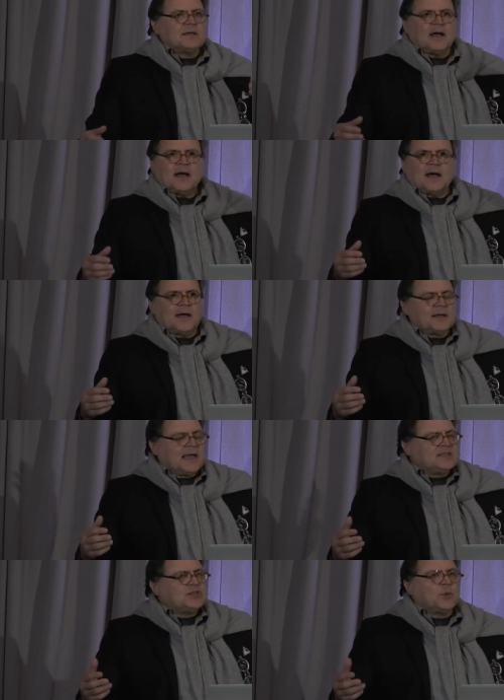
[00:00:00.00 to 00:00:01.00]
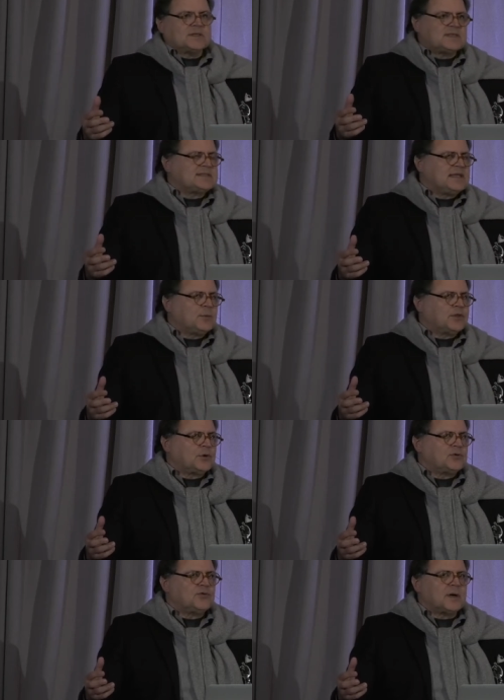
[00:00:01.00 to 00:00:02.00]
Uh, and she wants to see whether
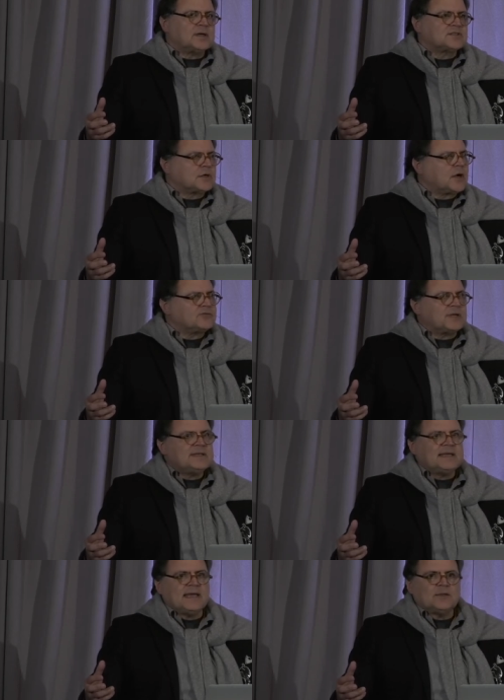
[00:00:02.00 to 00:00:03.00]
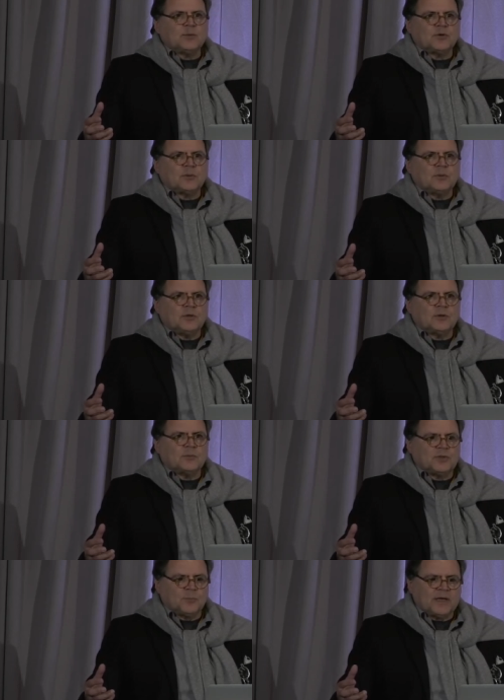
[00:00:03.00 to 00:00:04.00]
her drugs are contraindicated with her, you know,
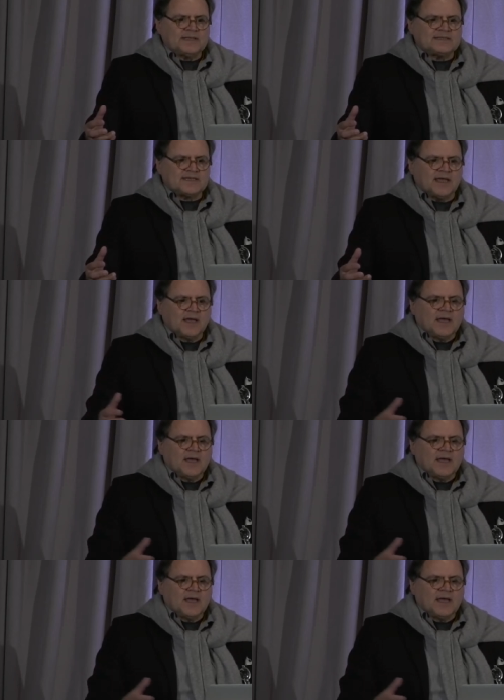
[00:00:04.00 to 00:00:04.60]
with pregnancy.